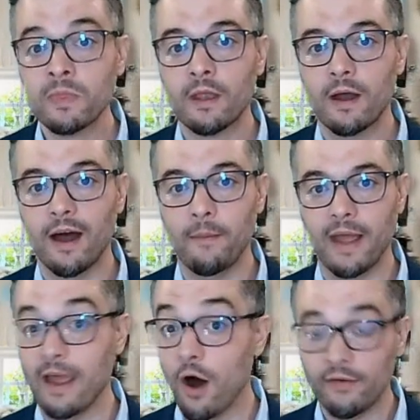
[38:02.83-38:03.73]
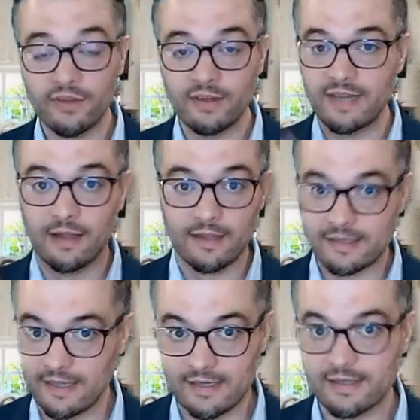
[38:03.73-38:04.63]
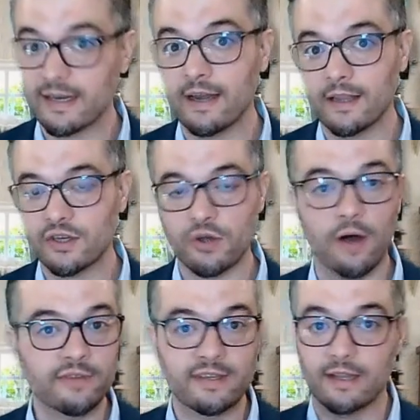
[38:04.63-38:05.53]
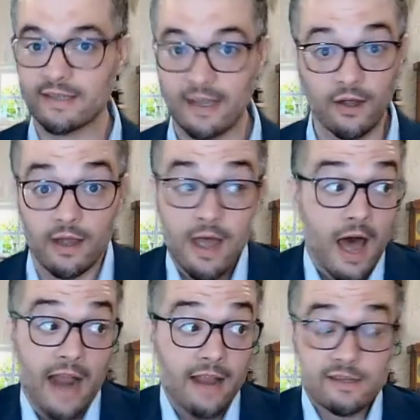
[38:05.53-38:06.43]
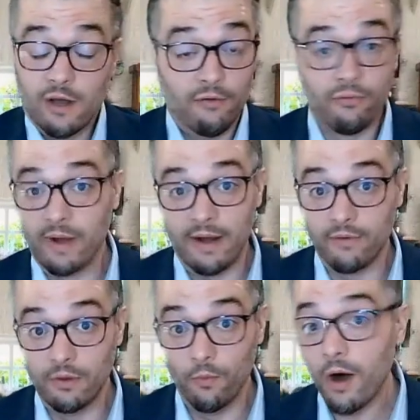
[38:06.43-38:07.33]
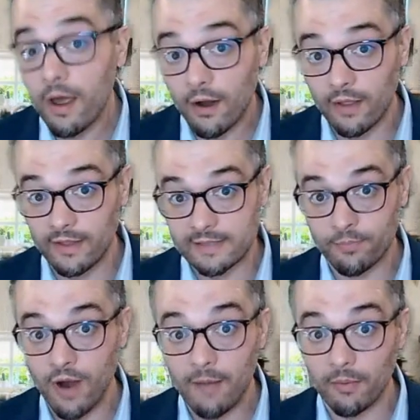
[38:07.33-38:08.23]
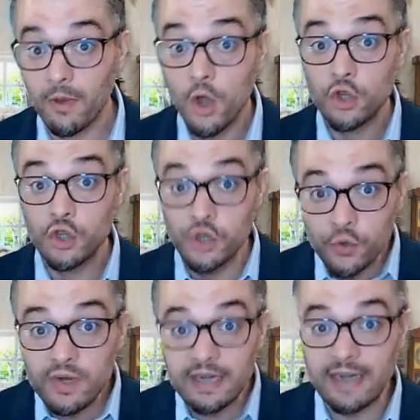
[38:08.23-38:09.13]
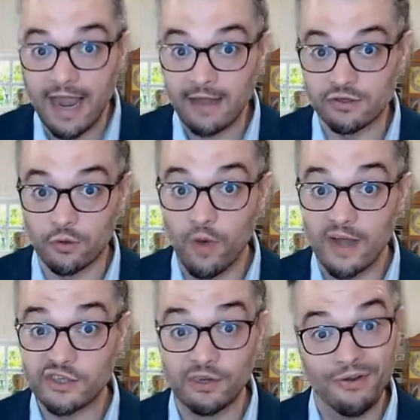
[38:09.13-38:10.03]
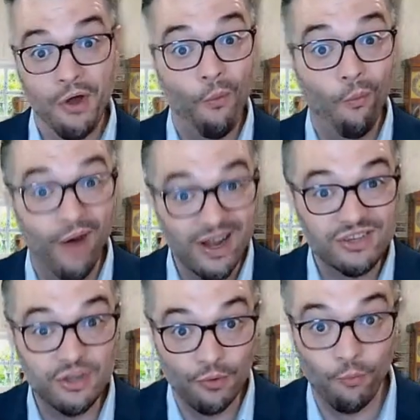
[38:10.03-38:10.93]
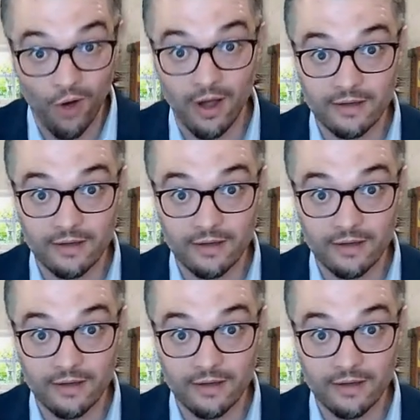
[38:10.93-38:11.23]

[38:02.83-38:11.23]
and they often tell us this, the technologists often tell us, hey, look, I can solve for whatever you want on this problem. You need to answer the question, what do you want?